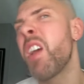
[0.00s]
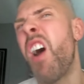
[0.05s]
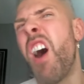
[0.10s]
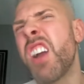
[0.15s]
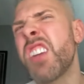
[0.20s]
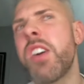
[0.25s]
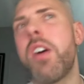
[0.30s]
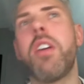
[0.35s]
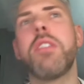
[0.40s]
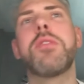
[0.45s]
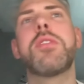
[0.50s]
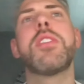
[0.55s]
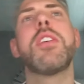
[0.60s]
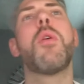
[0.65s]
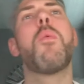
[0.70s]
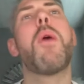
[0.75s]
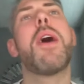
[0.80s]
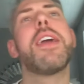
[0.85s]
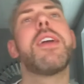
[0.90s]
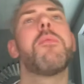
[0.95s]
I can't see
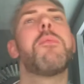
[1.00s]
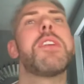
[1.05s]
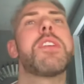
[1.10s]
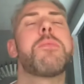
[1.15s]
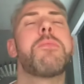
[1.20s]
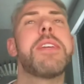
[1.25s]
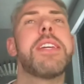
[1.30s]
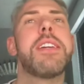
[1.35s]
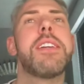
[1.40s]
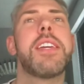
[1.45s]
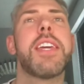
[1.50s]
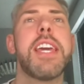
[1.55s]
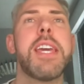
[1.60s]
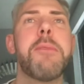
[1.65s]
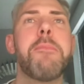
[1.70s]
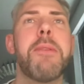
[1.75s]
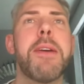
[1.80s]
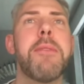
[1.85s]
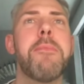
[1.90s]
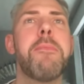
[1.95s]
a way in which we can
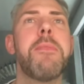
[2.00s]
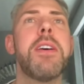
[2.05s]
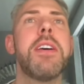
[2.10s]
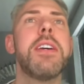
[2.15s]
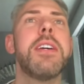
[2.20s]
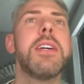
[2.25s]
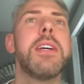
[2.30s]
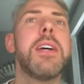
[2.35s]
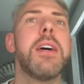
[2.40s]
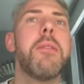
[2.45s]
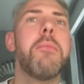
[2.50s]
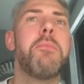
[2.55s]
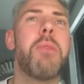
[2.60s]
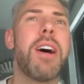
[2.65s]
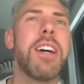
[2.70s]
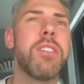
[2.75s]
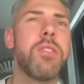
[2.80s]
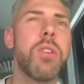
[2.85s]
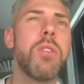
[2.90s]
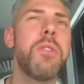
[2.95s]
keep him, but
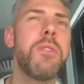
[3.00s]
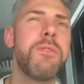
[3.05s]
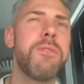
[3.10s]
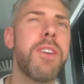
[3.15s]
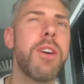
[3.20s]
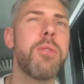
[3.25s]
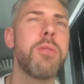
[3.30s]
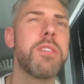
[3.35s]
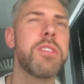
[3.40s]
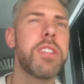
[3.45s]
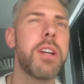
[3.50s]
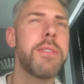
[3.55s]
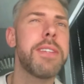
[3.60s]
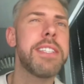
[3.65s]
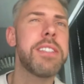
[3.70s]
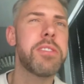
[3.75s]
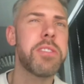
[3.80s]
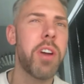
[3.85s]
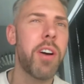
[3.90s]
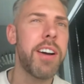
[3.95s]
I do feel as though
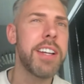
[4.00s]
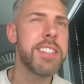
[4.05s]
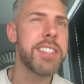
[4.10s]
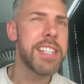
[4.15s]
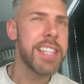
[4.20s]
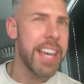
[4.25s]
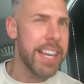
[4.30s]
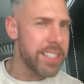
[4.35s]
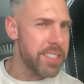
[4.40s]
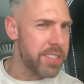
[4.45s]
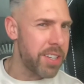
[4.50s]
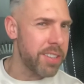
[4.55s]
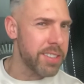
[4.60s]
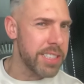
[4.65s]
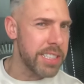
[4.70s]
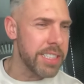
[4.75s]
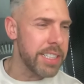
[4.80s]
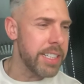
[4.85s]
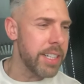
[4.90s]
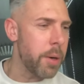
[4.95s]
he's starting to get
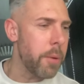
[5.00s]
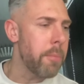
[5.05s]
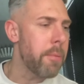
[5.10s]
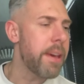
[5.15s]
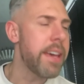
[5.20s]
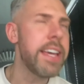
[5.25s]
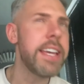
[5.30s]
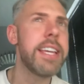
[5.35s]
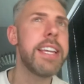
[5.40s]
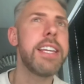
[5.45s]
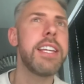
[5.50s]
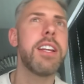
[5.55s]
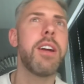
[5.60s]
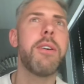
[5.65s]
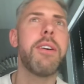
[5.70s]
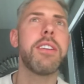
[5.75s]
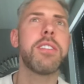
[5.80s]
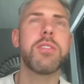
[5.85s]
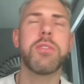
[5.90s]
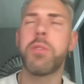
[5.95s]
sucked in a little bit. He, you know,
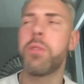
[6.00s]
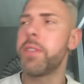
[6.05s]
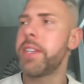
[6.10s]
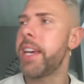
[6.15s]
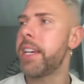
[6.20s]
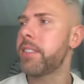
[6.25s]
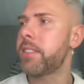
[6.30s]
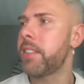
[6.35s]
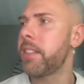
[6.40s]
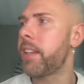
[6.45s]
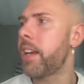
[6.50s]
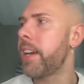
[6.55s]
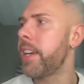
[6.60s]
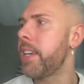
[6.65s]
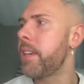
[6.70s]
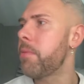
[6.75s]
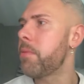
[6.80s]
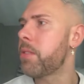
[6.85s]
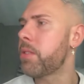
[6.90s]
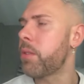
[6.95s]
I saw yesterday
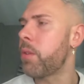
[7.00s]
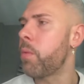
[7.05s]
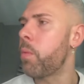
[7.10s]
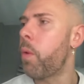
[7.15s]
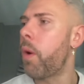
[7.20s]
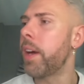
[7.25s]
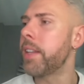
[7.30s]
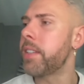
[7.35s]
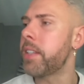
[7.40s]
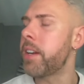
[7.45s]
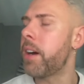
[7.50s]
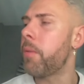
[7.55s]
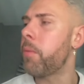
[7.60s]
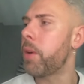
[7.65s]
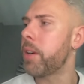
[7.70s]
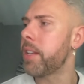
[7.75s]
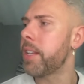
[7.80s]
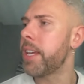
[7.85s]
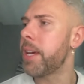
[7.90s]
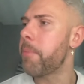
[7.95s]
he was sort of winding up
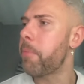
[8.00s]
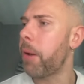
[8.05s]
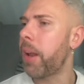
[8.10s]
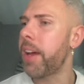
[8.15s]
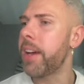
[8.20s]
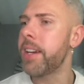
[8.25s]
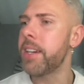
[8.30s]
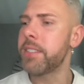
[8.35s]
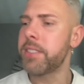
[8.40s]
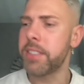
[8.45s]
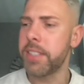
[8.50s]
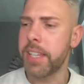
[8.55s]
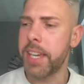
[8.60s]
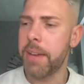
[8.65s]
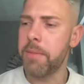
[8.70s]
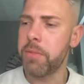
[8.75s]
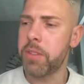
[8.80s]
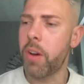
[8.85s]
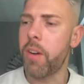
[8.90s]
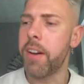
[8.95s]
one of their players that
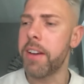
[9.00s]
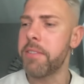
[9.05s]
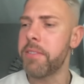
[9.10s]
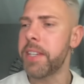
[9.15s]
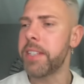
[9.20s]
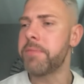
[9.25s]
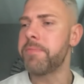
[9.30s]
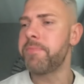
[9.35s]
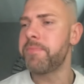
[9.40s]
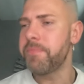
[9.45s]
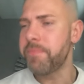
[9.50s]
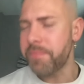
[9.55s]
kept diving.